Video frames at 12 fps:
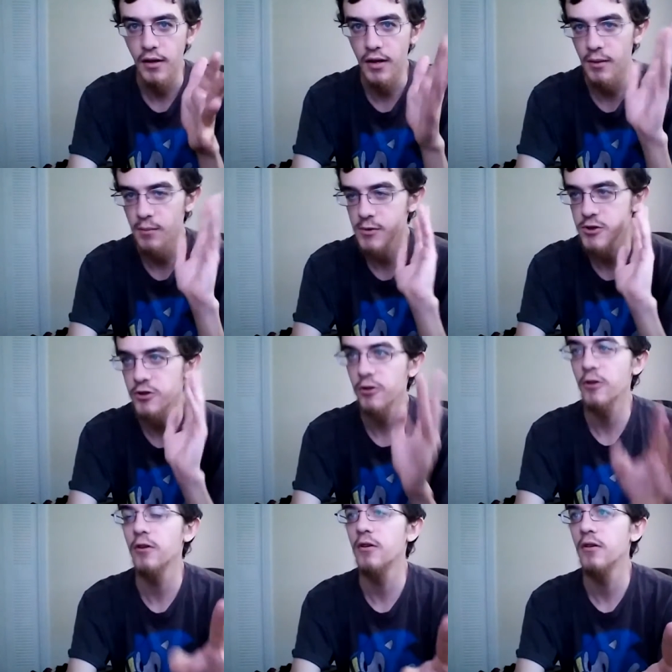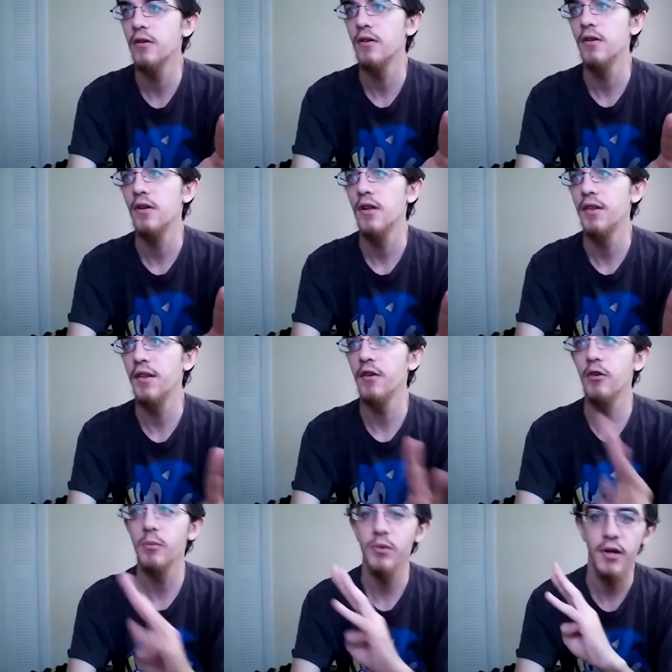and I'm sure they
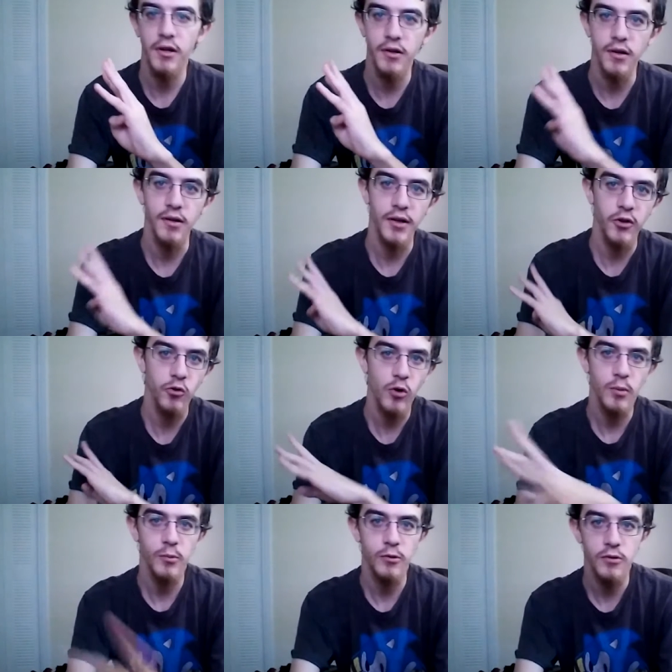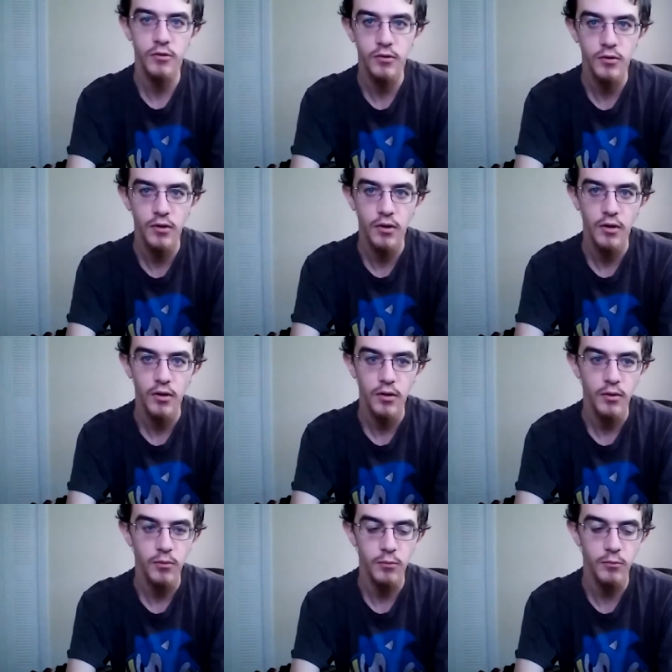only played it on like normal,
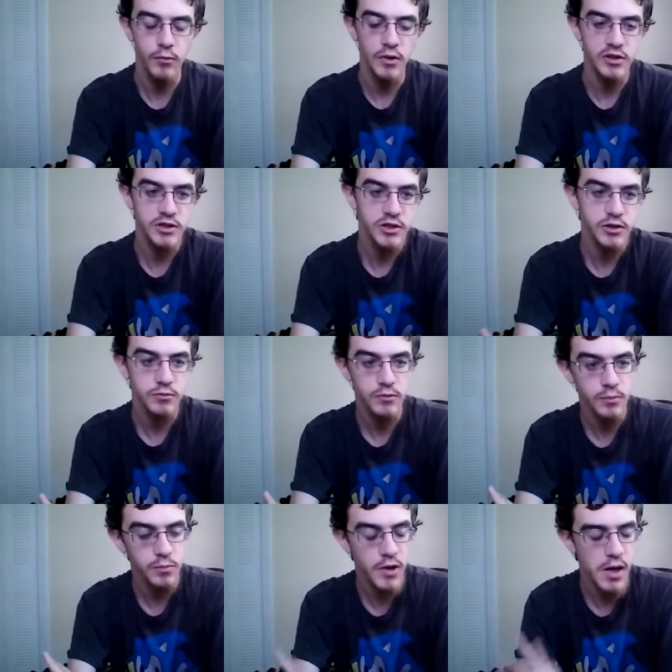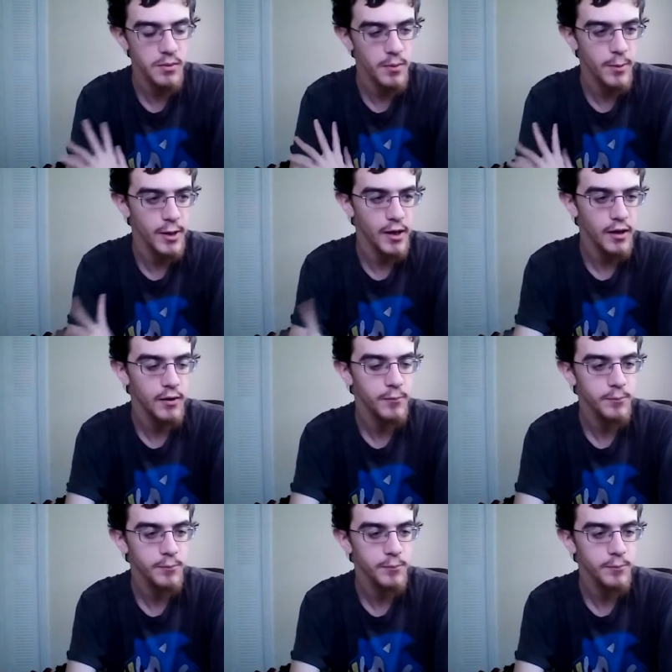which probably be